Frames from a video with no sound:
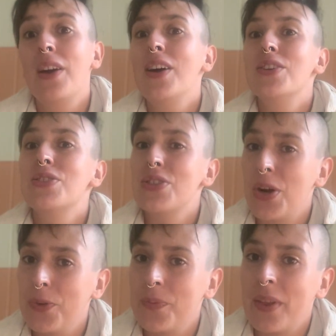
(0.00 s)

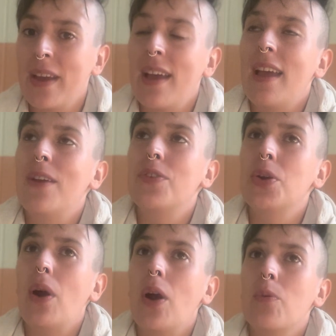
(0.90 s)
So if you
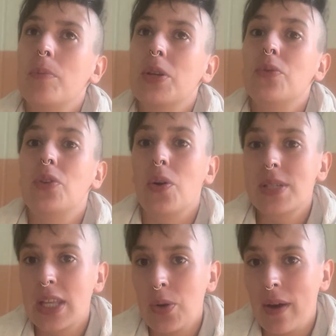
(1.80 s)
are a woman who knows
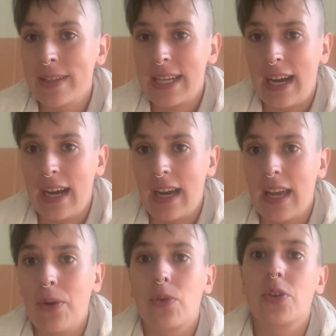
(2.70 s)
that you have a
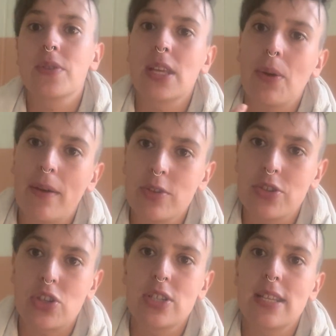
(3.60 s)
tie, or knows that you have
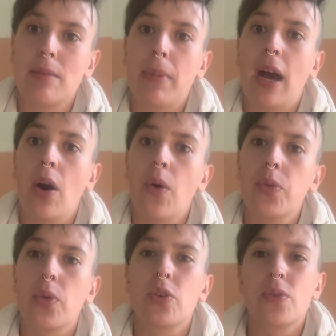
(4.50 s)
restrictions in the mouth,
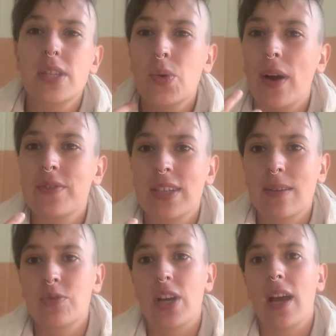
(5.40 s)
or knows that you have
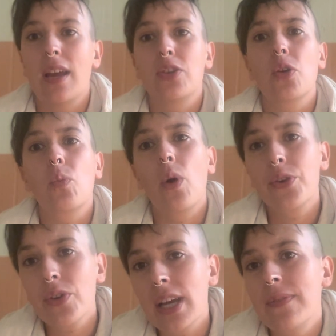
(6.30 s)
TMJ, and you're
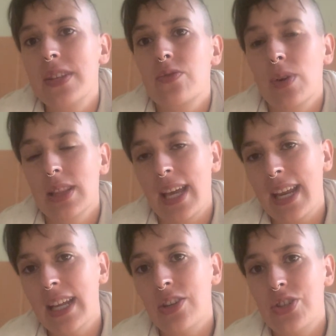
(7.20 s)
wondering if it's
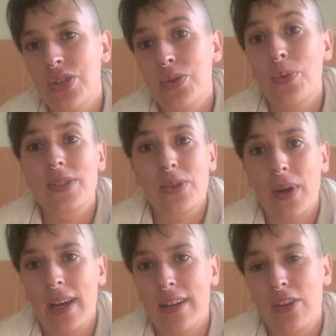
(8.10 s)
related to what's
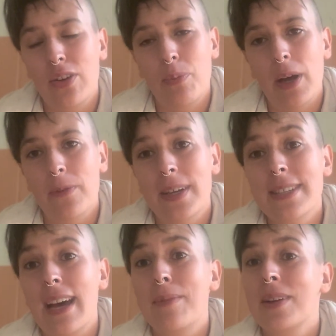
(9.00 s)
going on in your pelvis,
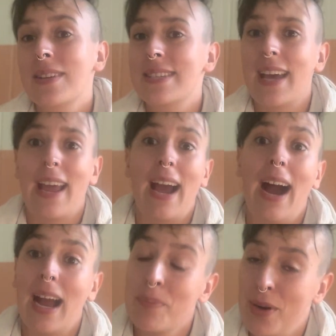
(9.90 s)
I'm here to say
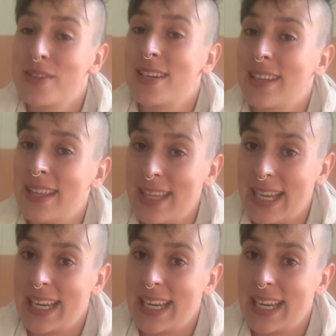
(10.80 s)
I personally think it